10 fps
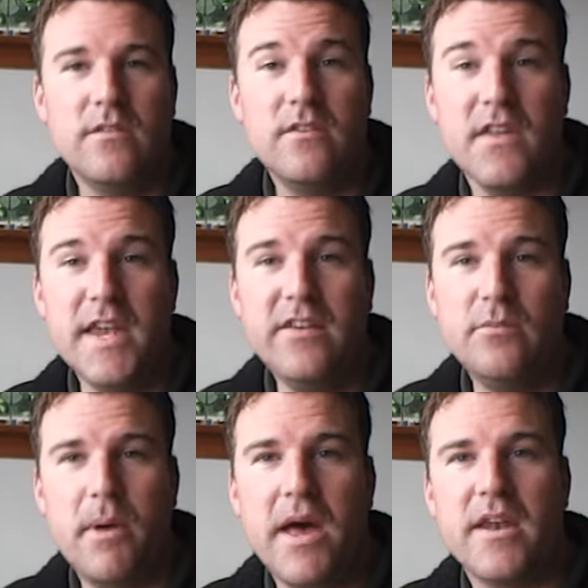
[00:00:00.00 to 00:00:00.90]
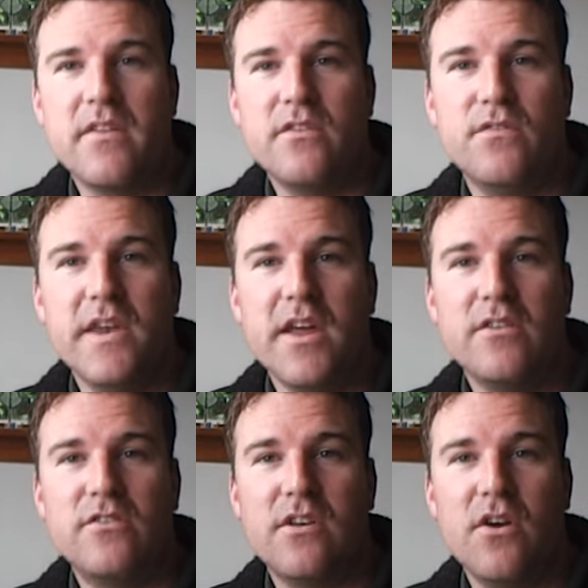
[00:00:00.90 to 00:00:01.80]
So the next part of this video
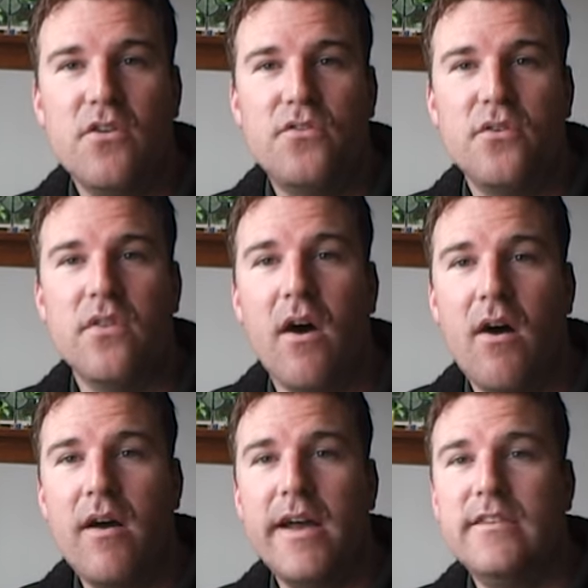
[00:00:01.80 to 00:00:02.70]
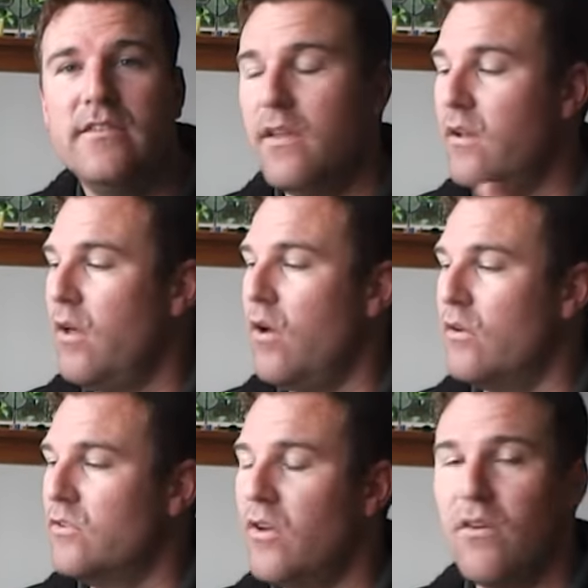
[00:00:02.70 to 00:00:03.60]
is to go through the highs and the
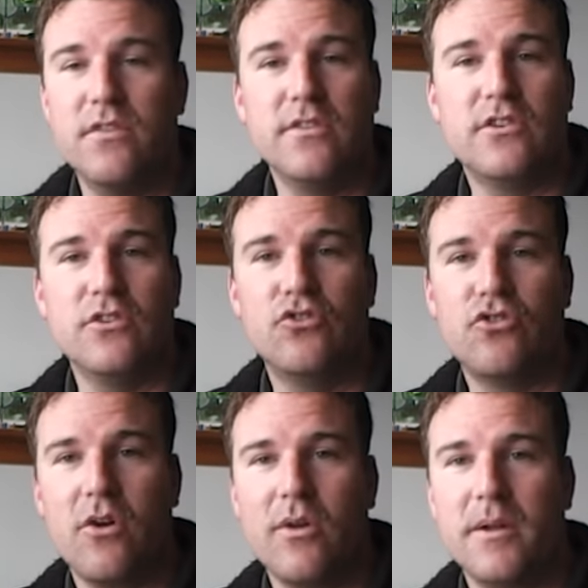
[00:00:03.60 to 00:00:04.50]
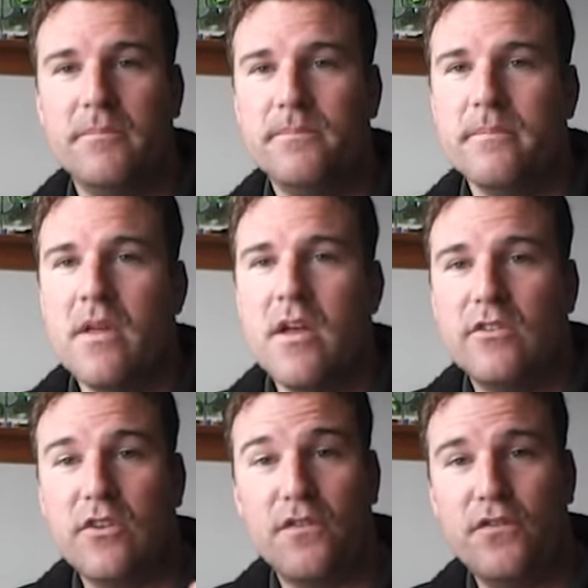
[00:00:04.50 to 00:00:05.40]
lows of this controller.
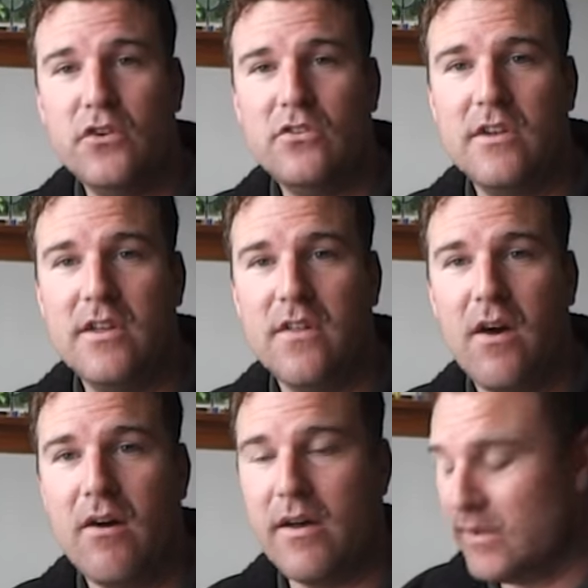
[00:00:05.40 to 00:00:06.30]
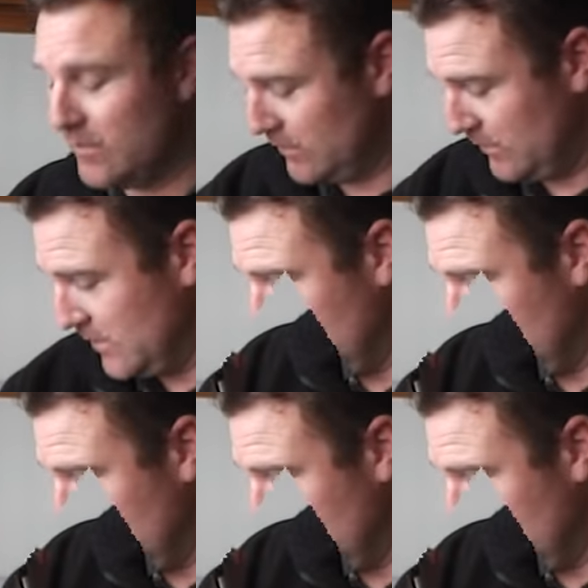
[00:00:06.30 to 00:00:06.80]
So firstly, the highs.